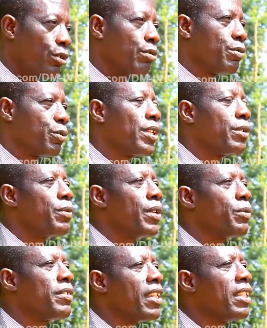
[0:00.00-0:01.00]

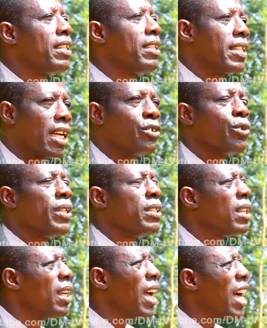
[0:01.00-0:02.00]
we say he can do it.
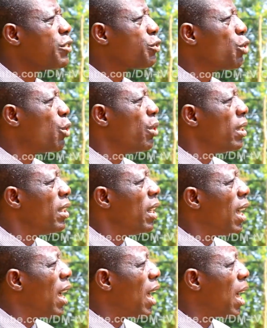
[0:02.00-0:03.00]
And so
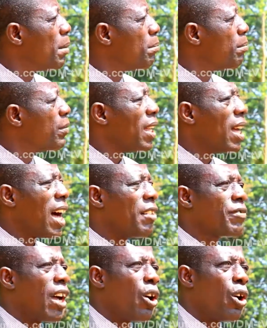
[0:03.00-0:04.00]

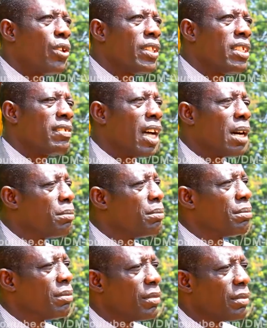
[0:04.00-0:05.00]
after all these
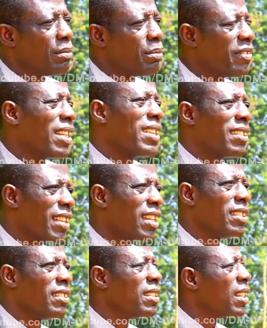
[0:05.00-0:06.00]

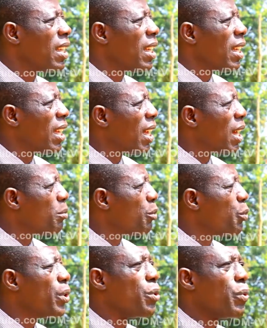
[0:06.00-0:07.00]
misunderstandings,
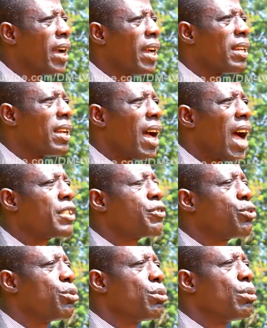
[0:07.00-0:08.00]
we were asked
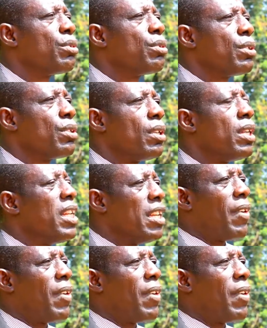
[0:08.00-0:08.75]
to leave